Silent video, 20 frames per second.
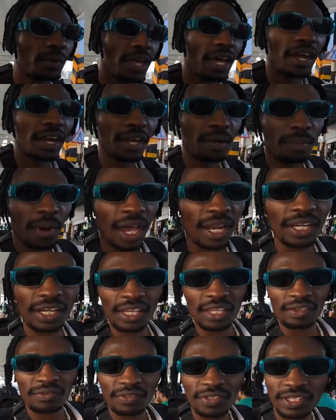we are in
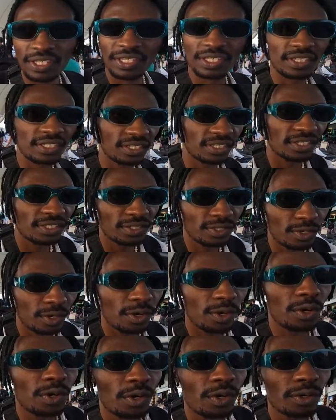maldives
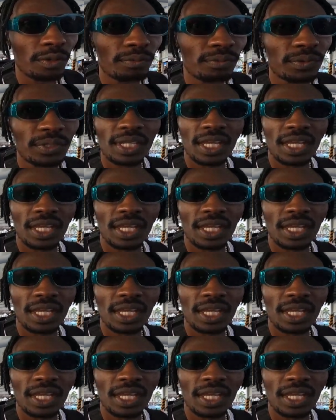so